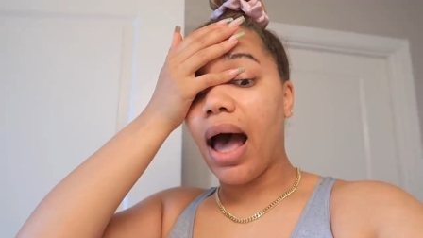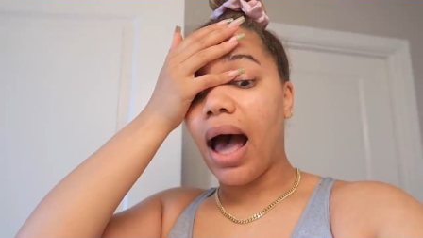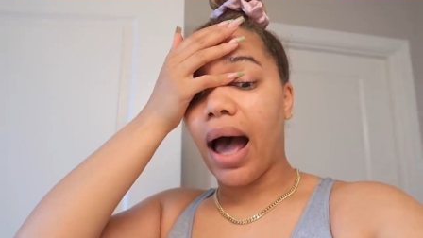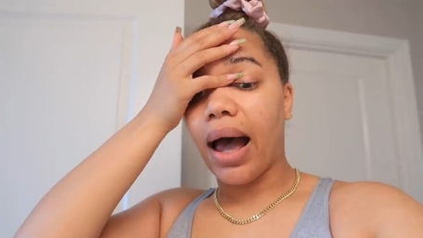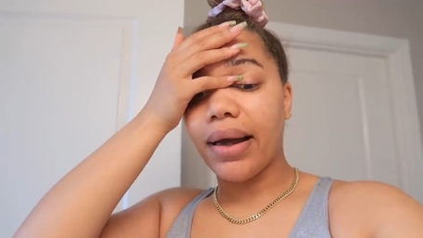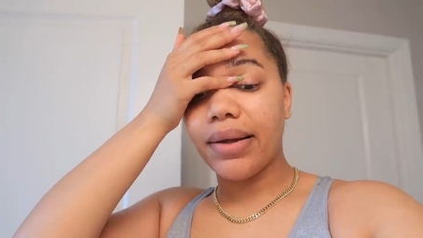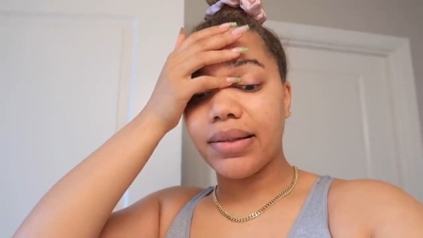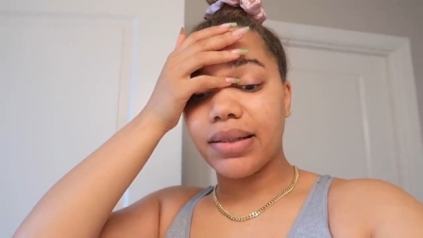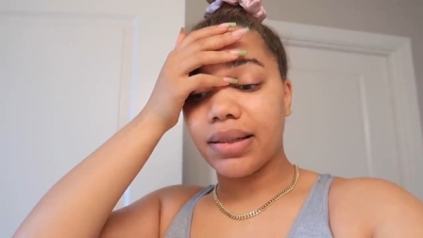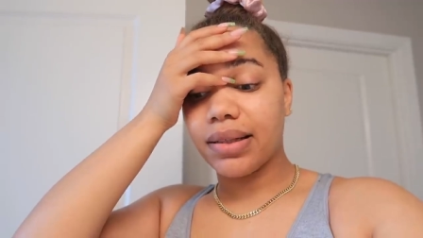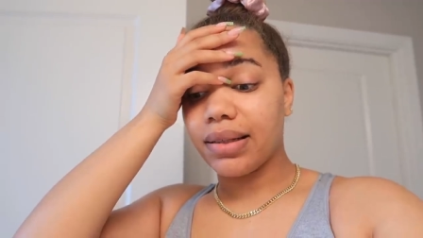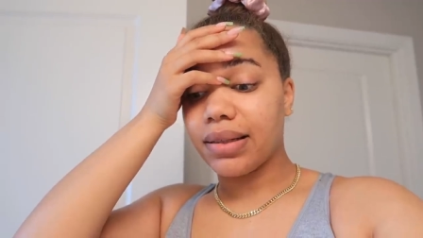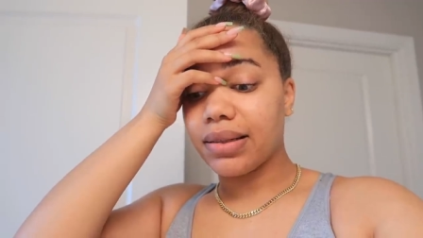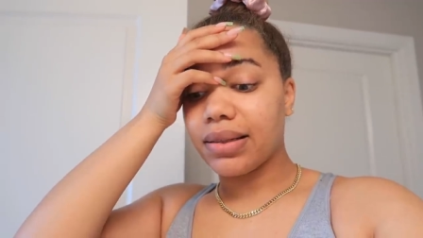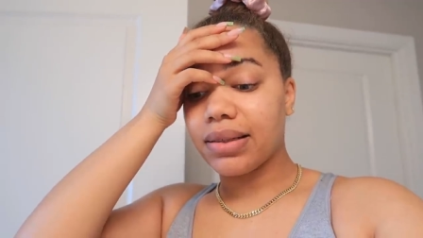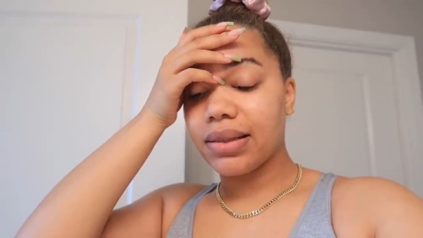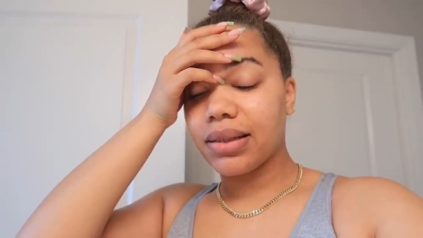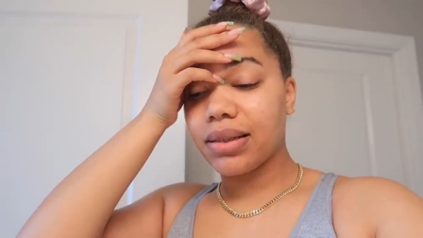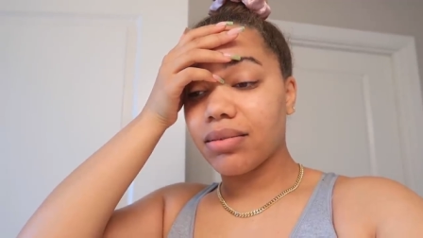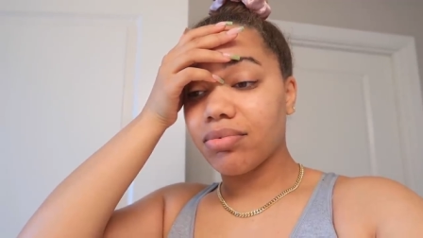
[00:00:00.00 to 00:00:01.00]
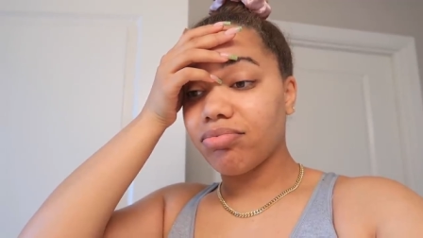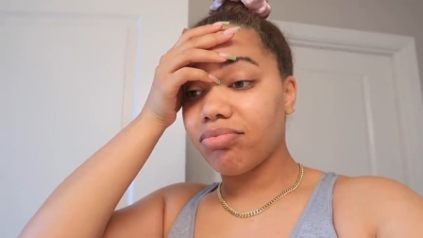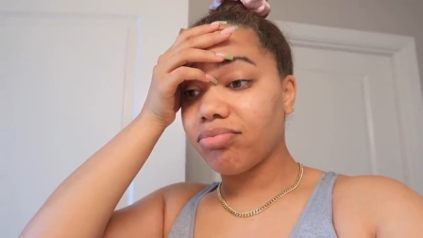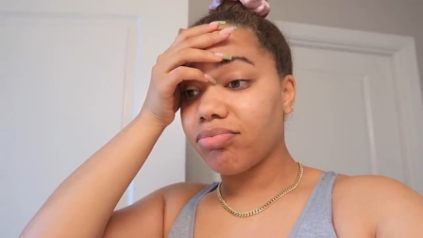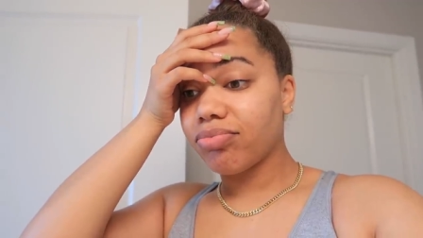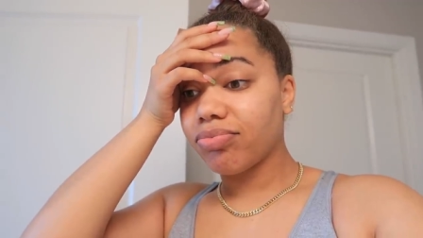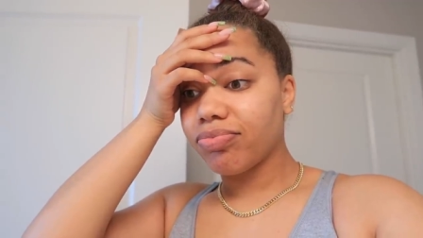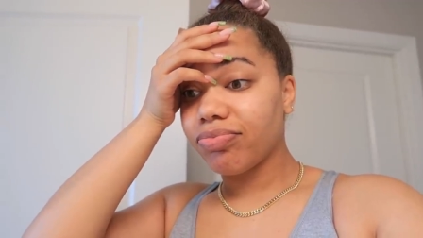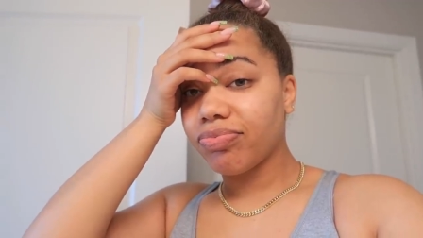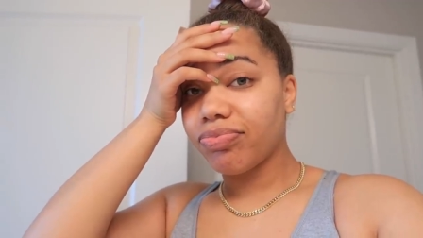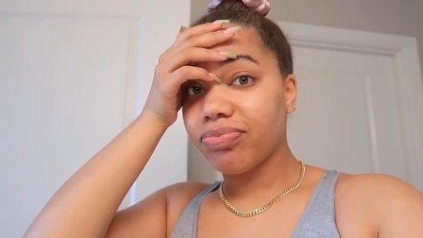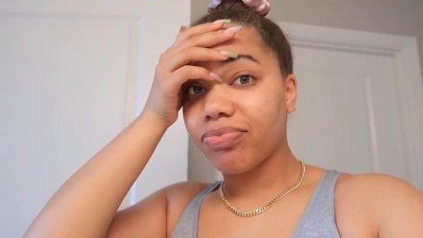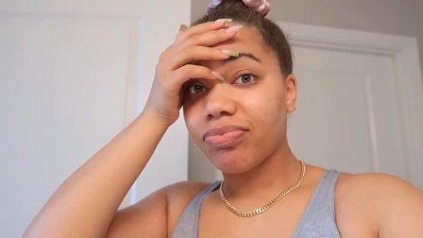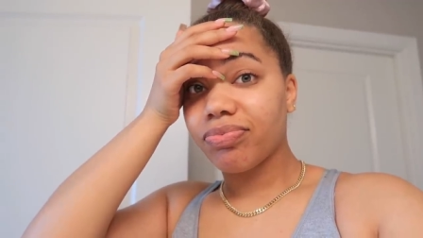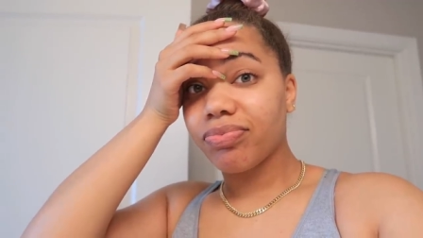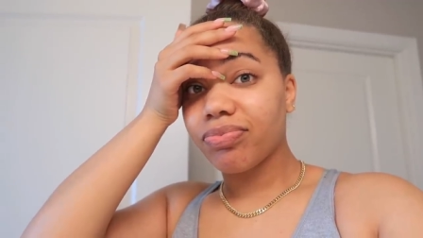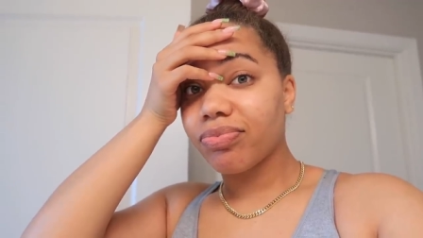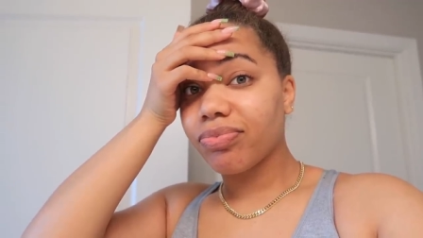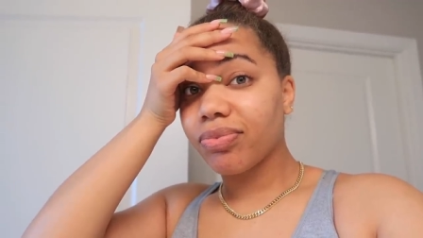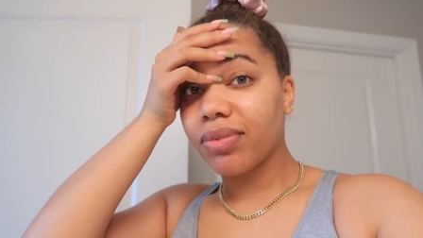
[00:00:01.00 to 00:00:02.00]
I just
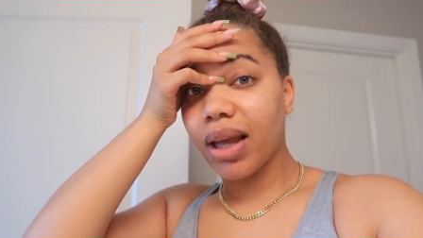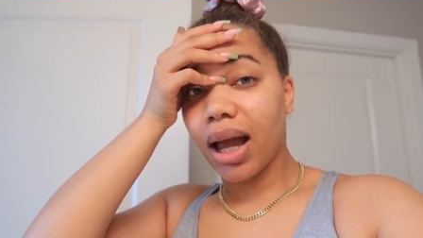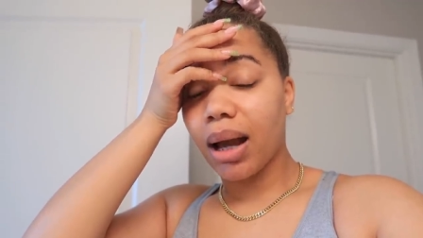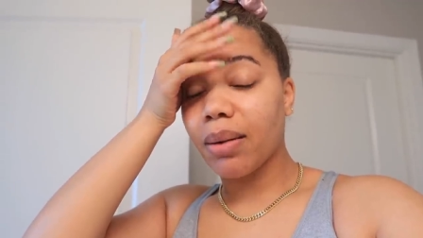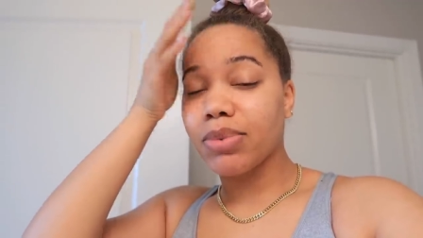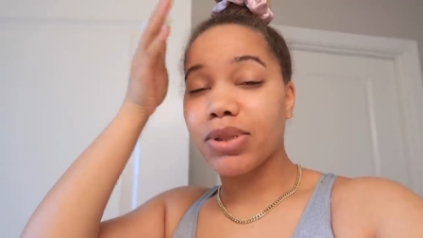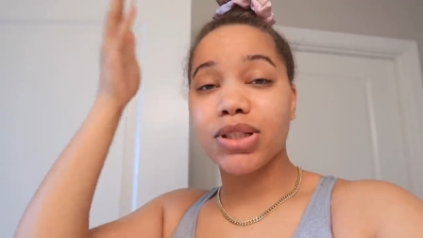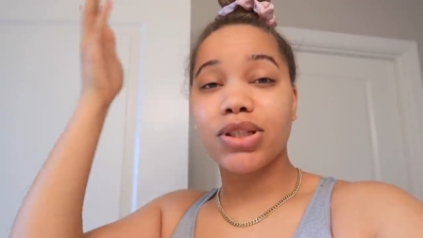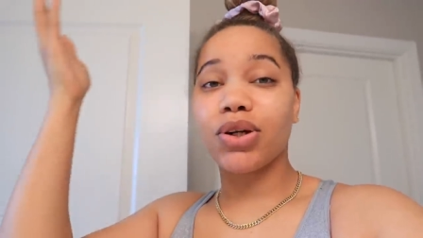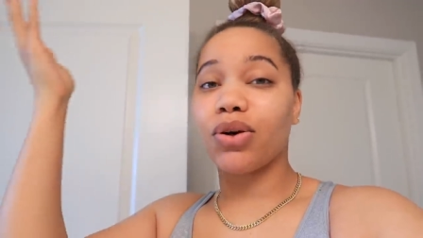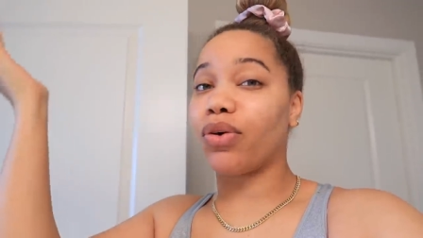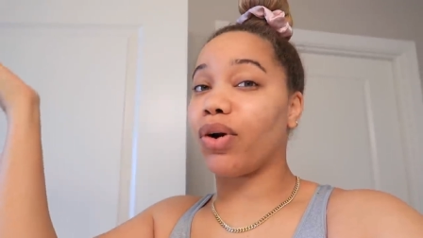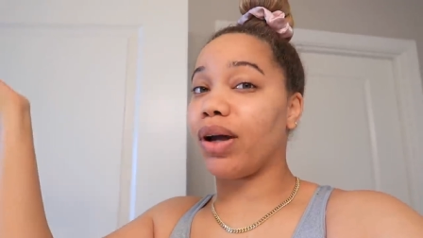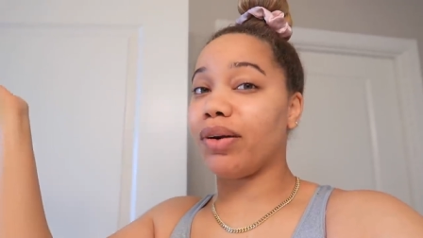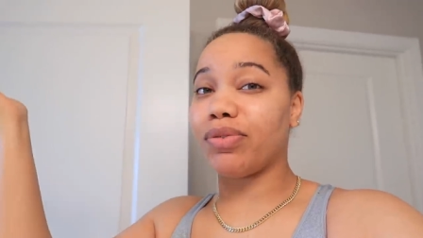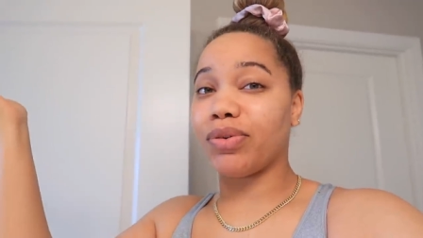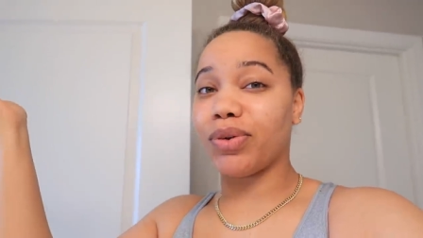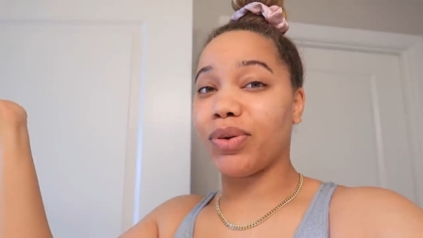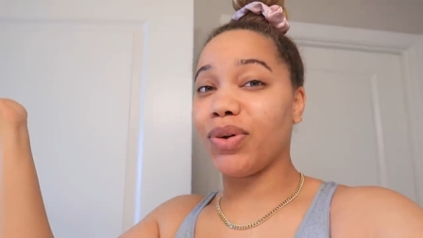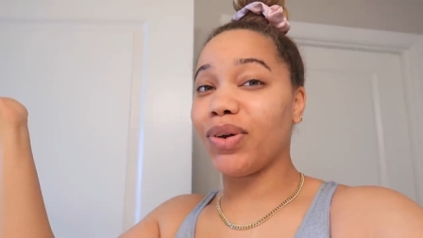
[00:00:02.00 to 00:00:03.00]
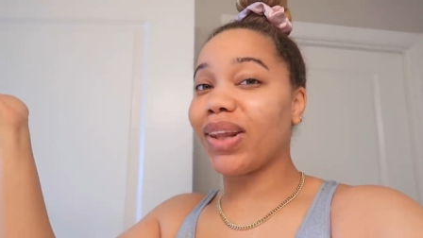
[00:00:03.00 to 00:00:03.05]
I'm just so grateful.